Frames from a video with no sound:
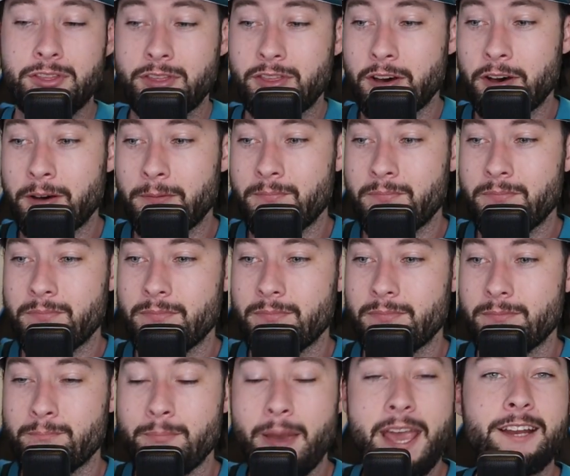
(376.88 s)
the
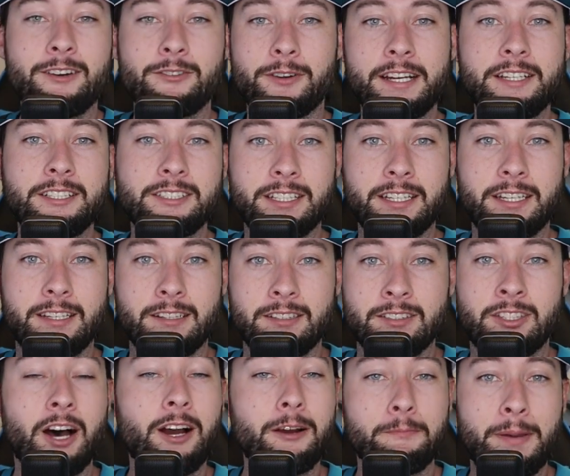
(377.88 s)
main
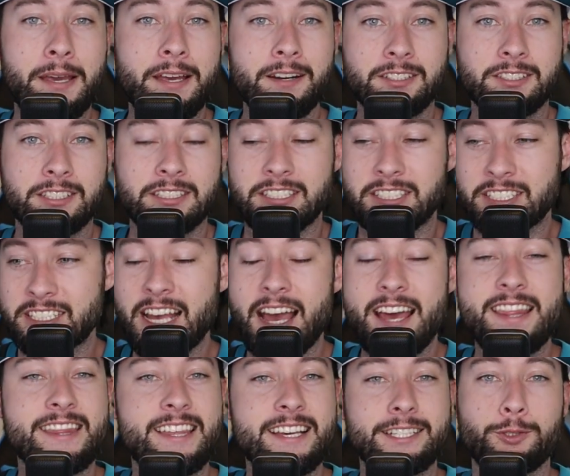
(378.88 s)
reason, Doug Peterson
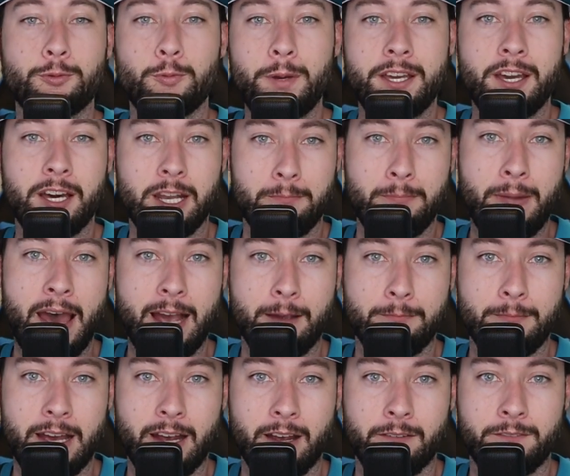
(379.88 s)
said this week on a
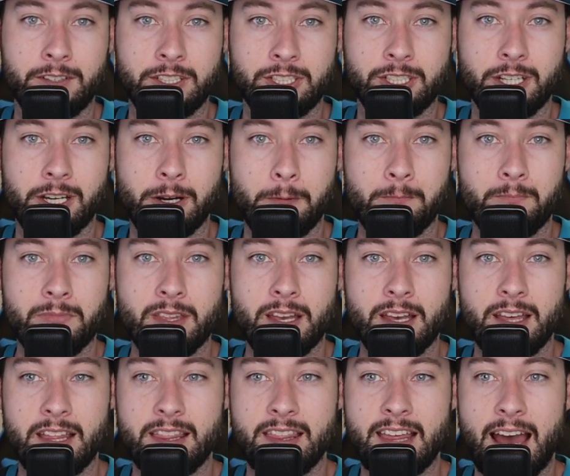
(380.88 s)
Pat McAfee show
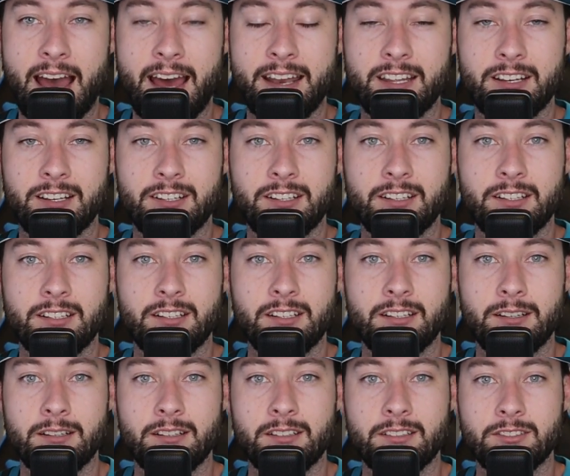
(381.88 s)
that
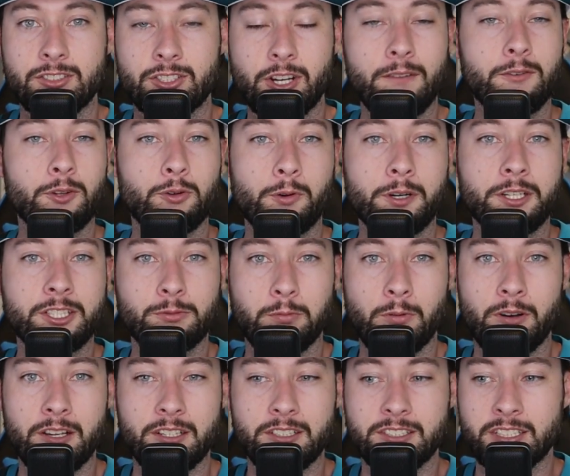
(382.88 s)
Trevor Lawrence
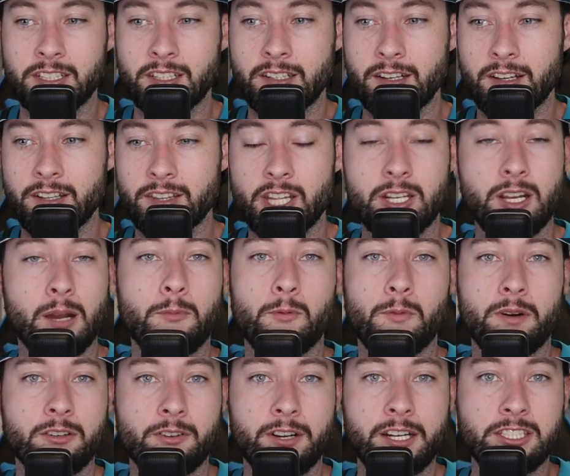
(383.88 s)
was the number
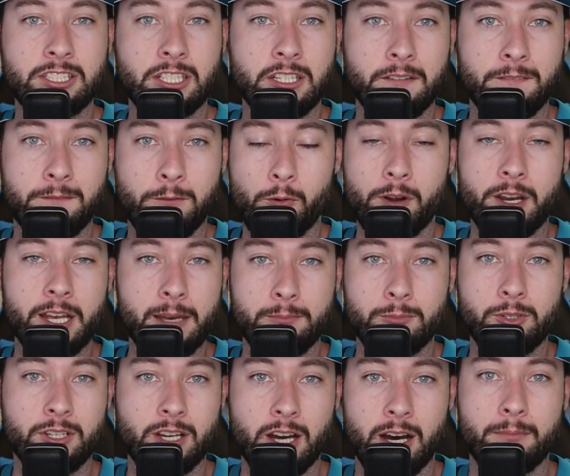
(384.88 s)
one reason for
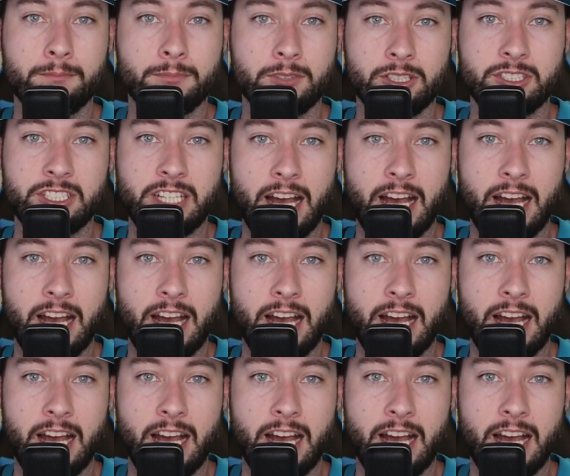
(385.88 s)
him to come to